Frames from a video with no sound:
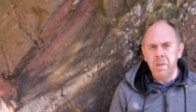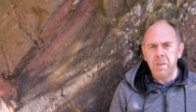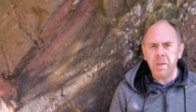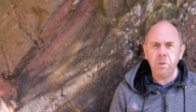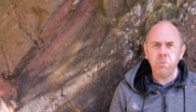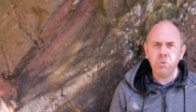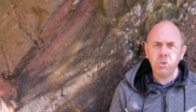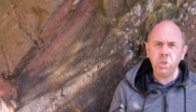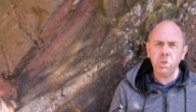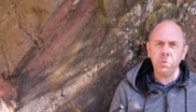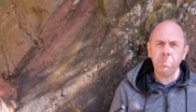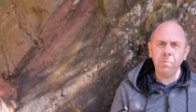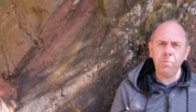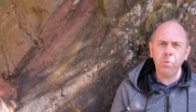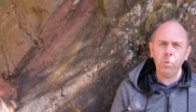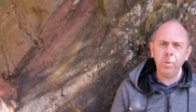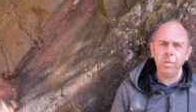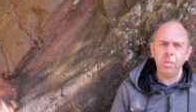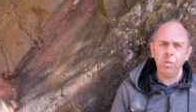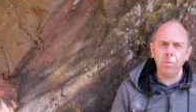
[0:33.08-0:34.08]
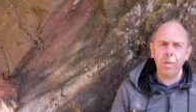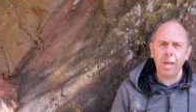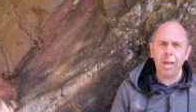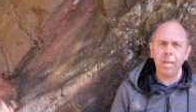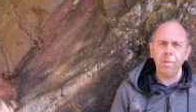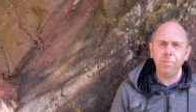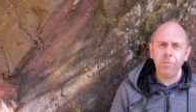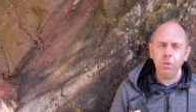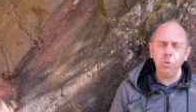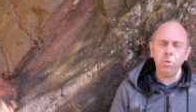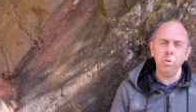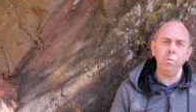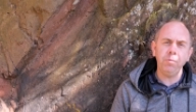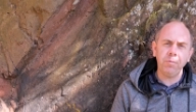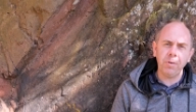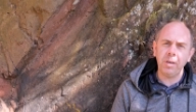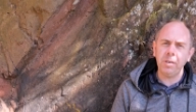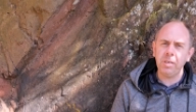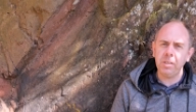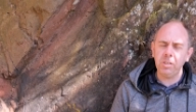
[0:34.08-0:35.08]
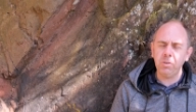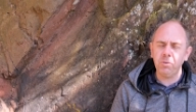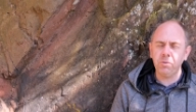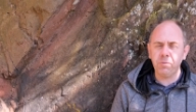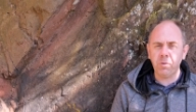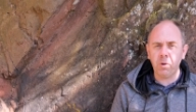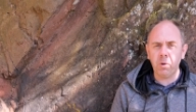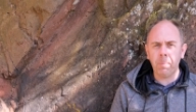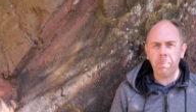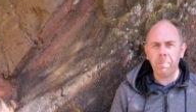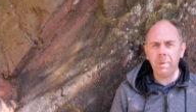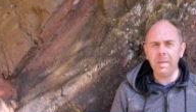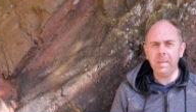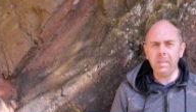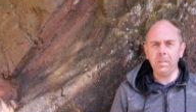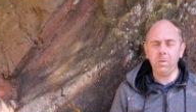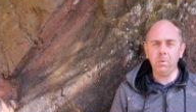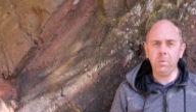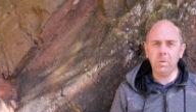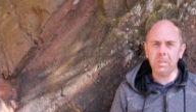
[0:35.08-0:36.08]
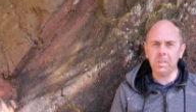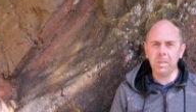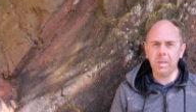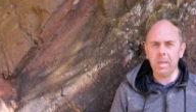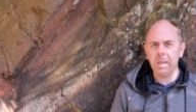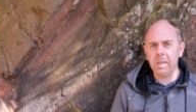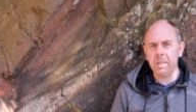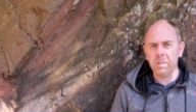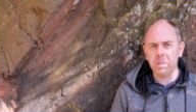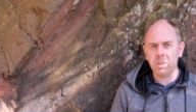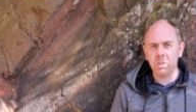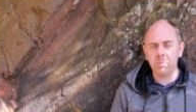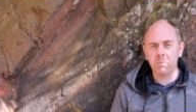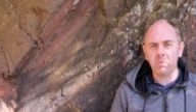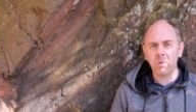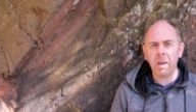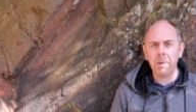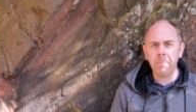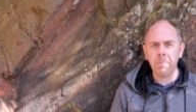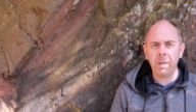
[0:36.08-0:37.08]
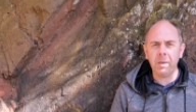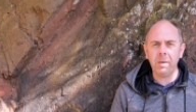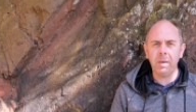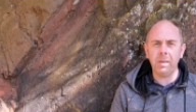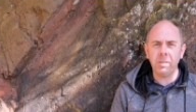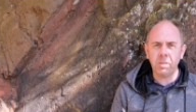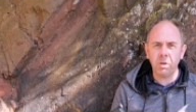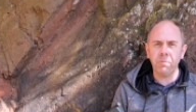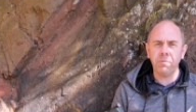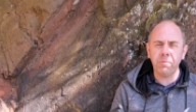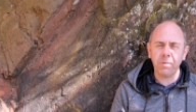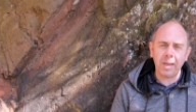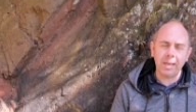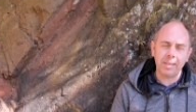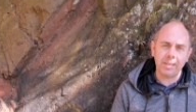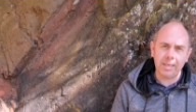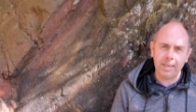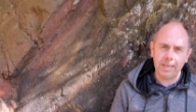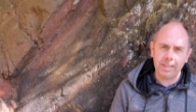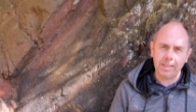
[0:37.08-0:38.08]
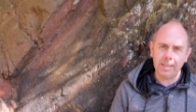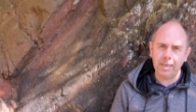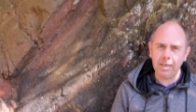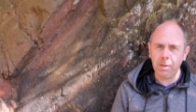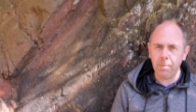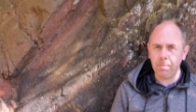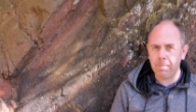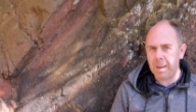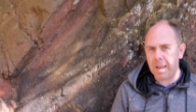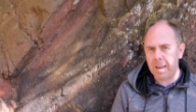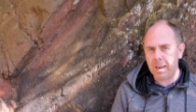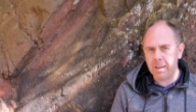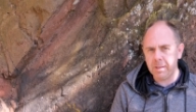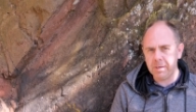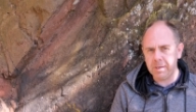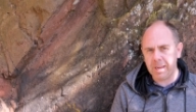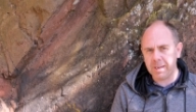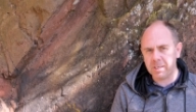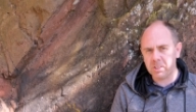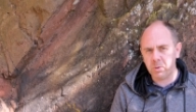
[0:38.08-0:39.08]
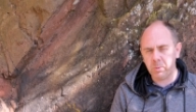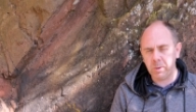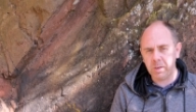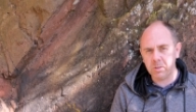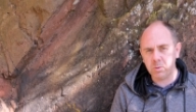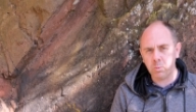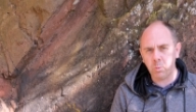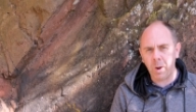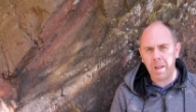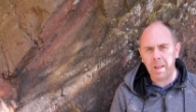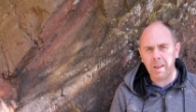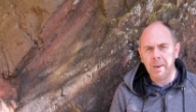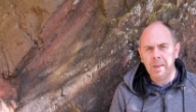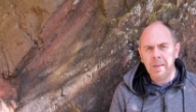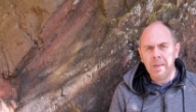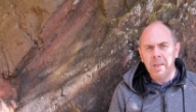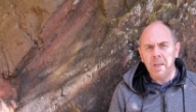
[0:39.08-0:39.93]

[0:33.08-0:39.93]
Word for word: Now just before we do that if you do find it useful please do consider hitting the subscribe button and don't forget to hit the little bell next to it as well.